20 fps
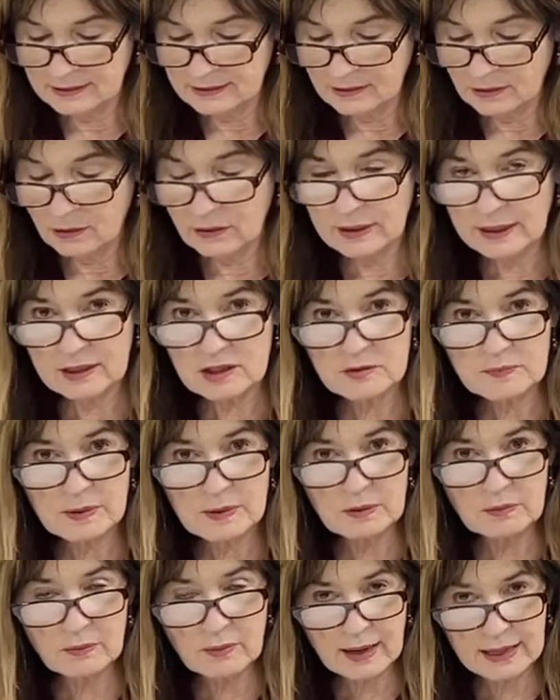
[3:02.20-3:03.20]
or else be
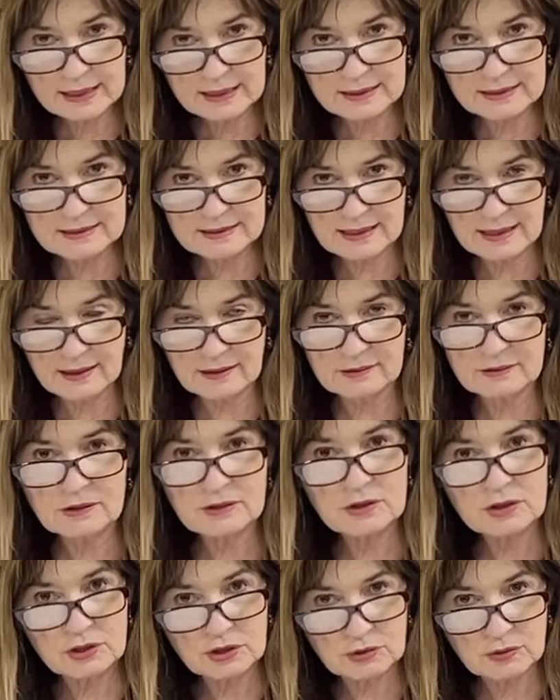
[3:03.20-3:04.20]
reconciled
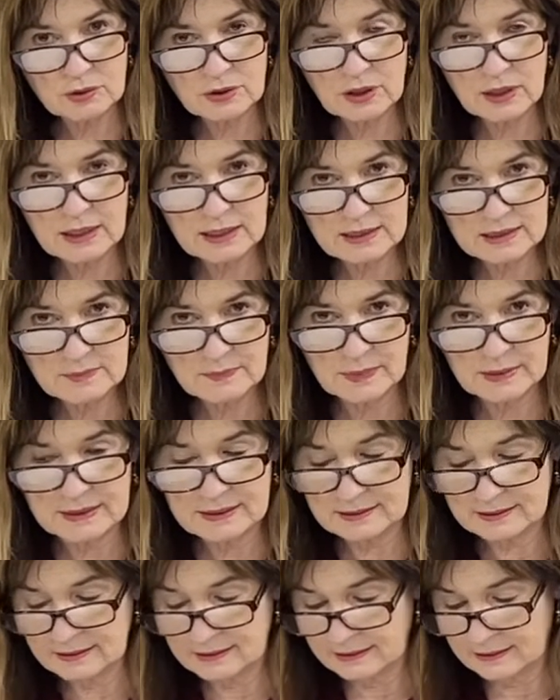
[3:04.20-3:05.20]
to her
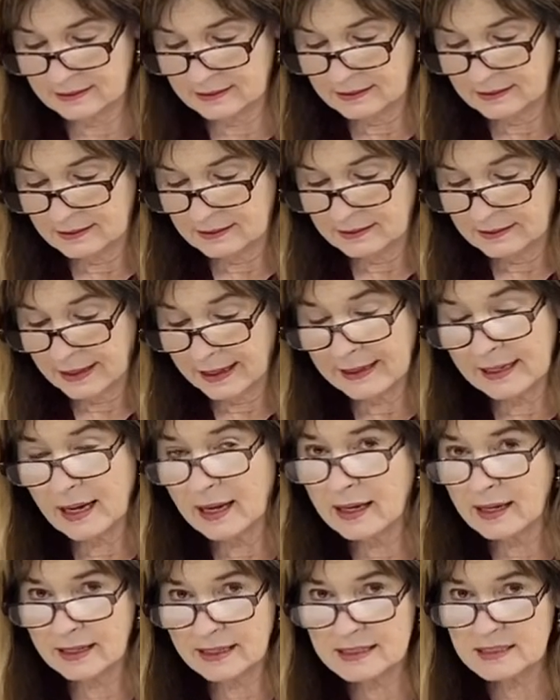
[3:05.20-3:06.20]
husband. And a
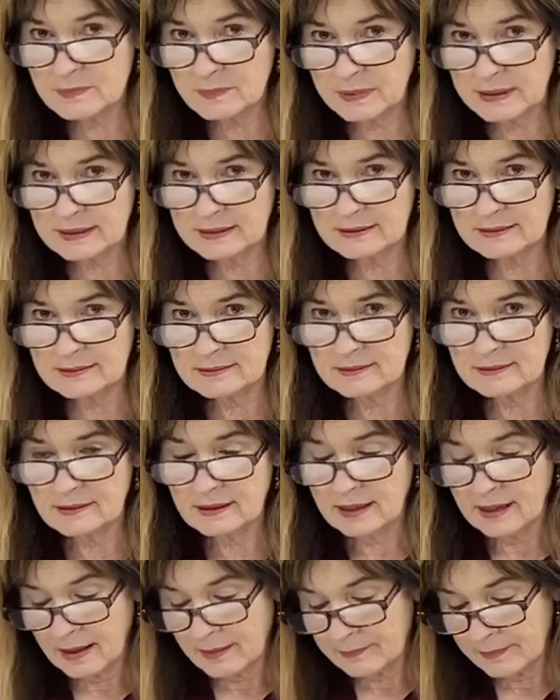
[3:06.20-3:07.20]
husband
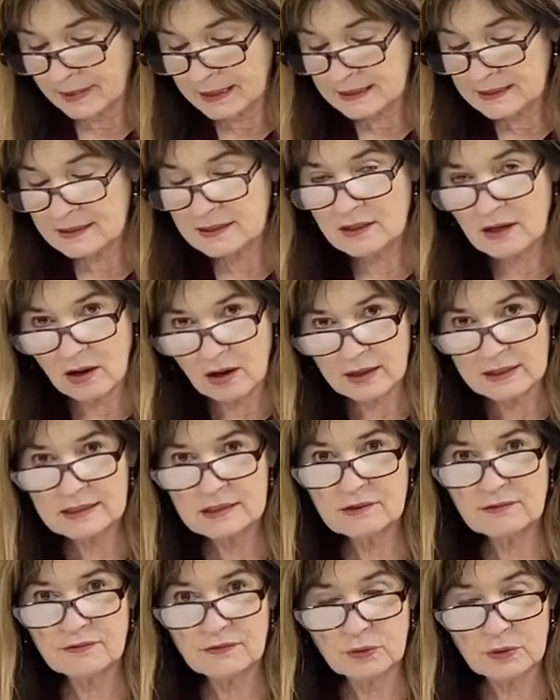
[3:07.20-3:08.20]
must not
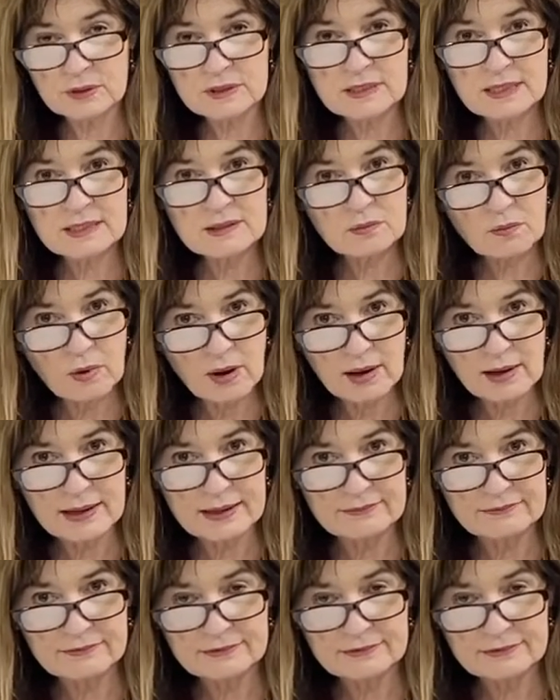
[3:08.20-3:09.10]
divorce his wife.